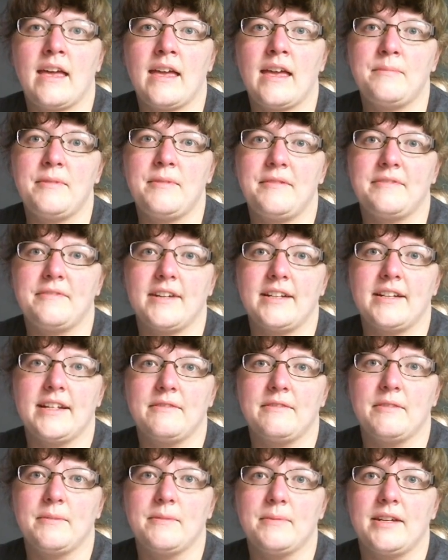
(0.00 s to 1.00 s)
Happy Friday,
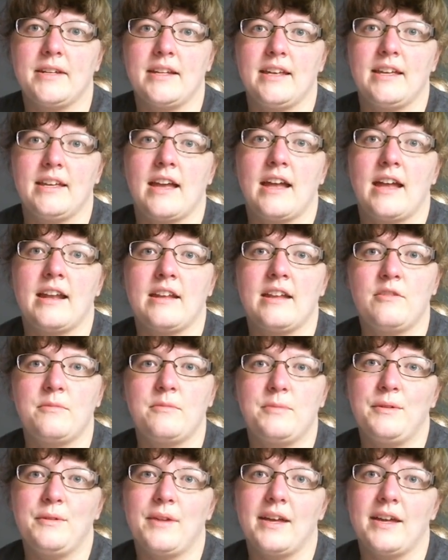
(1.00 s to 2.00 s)
everybody, and I
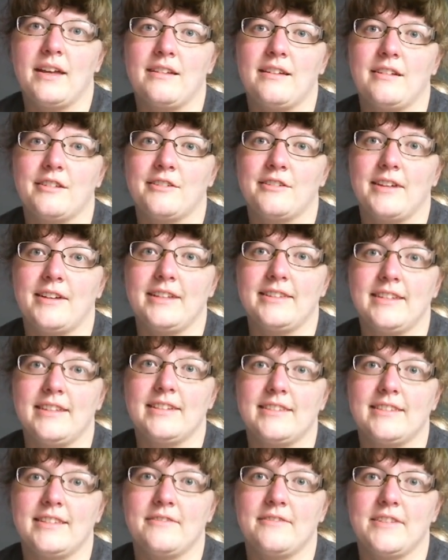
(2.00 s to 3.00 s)
hope you had a great
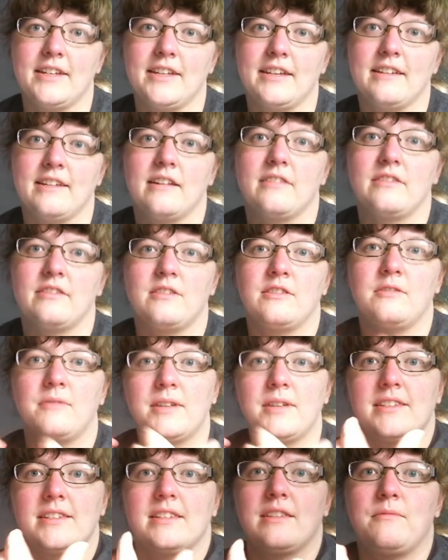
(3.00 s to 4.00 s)
Thanksgiving. The
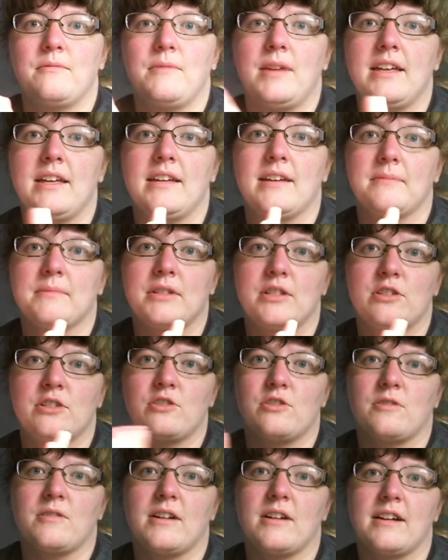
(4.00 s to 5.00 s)
rest of the week, I'm going to
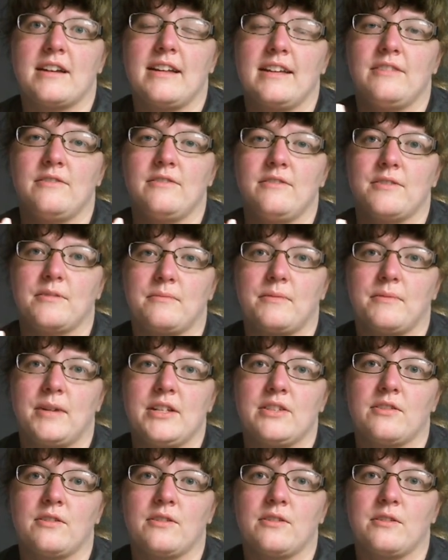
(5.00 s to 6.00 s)
try and do some
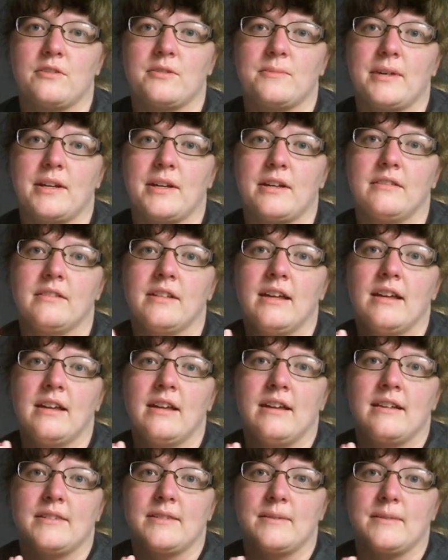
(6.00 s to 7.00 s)
research about
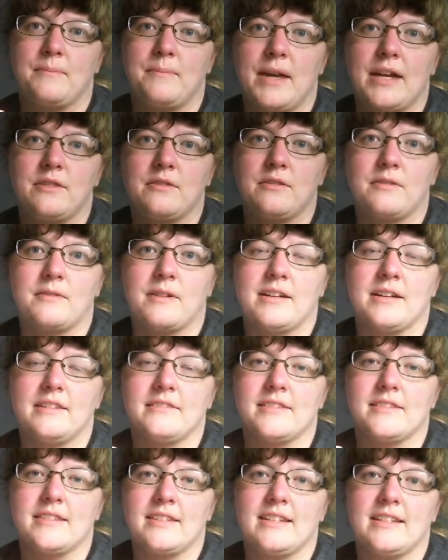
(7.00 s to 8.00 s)
some
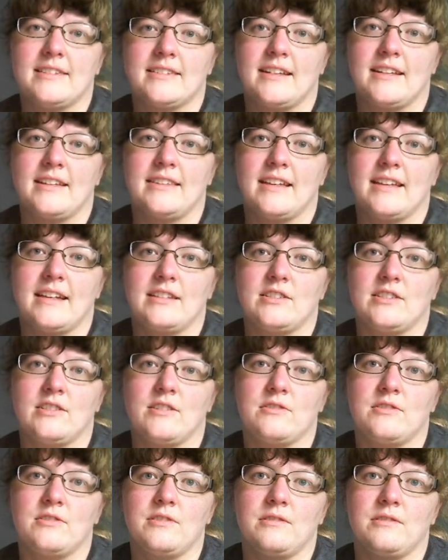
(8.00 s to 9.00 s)
battlegrounds and things like that to
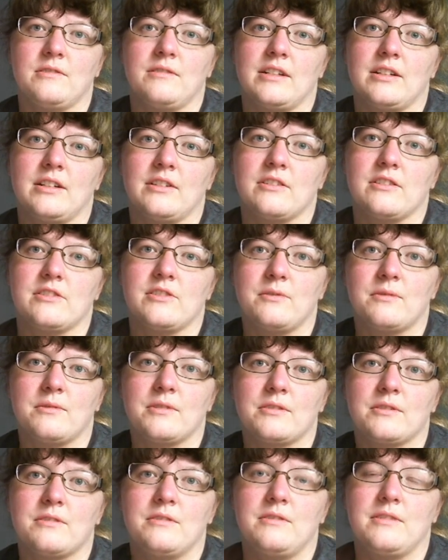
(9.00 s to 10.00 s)
go to that are
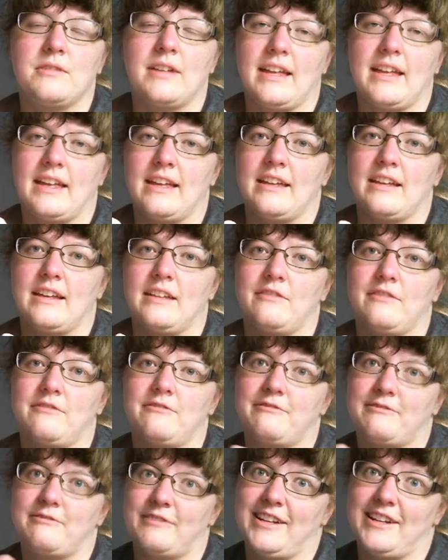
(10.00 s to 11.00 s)
historical and
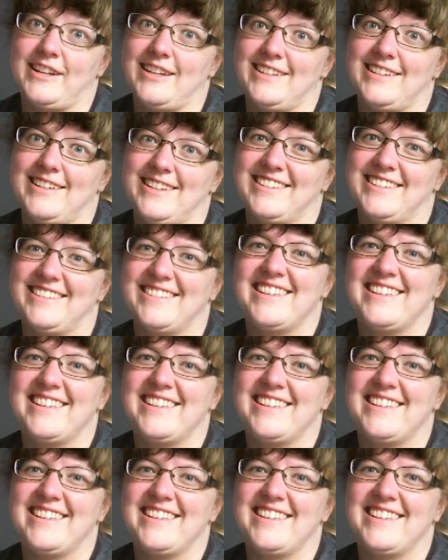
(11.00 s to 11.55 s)
free.